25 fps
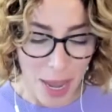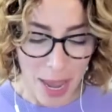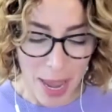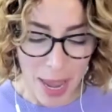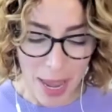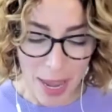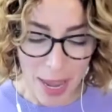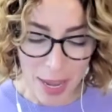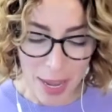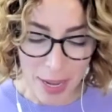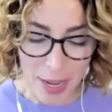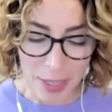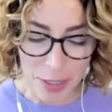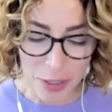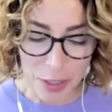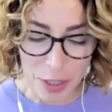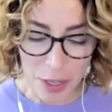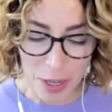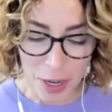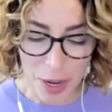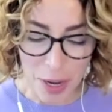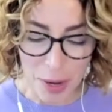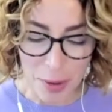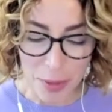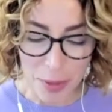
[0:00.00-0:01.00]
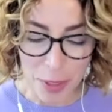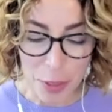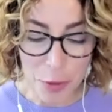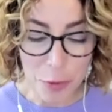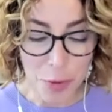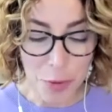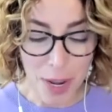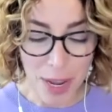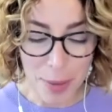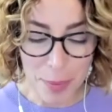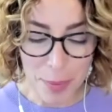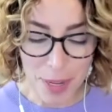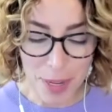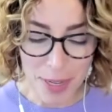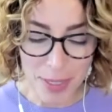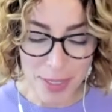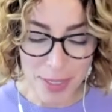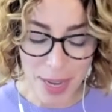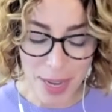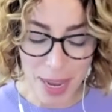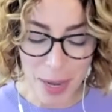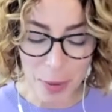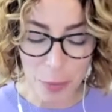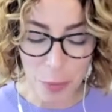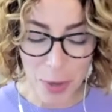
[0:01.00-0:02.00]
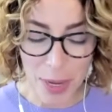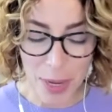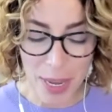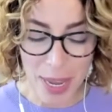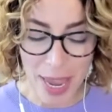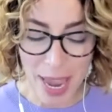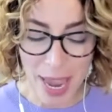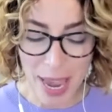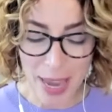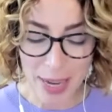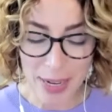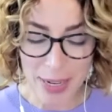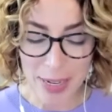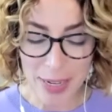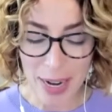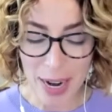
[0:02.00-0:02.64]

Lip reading: And you name it, and we had an